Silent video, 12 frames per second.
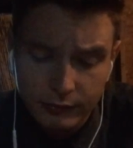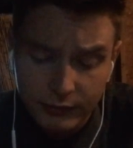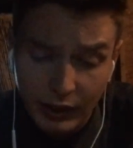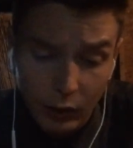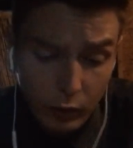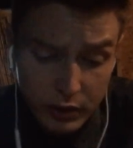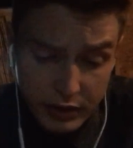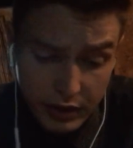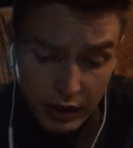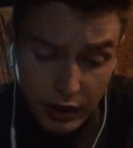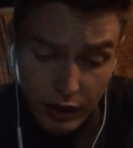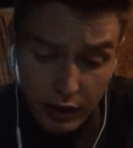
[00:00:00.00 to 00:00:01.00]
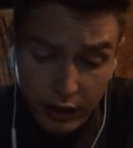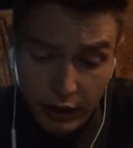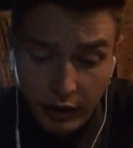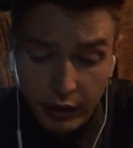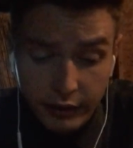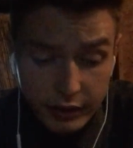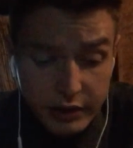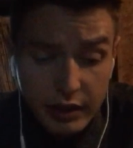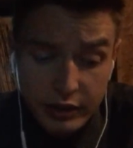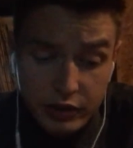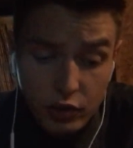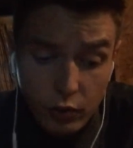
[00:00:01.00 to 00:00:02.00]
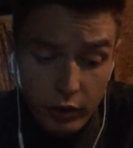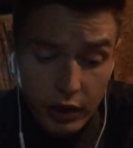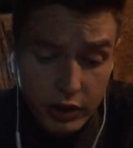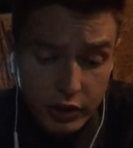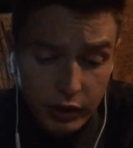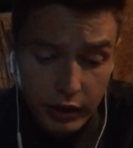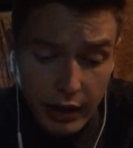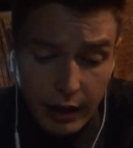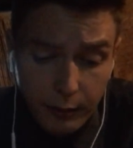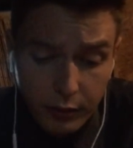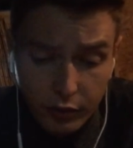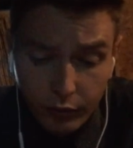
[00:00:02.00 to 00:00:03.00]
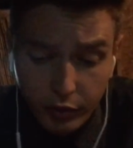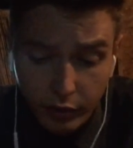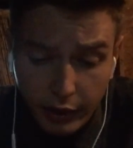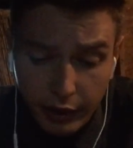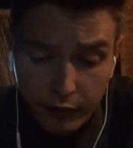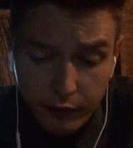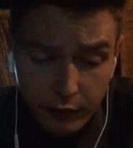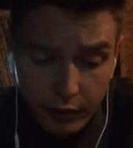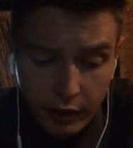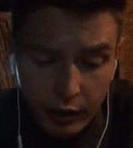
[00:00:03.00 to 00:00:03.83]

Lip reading: Now, once again, these things do occasionally happen in real life,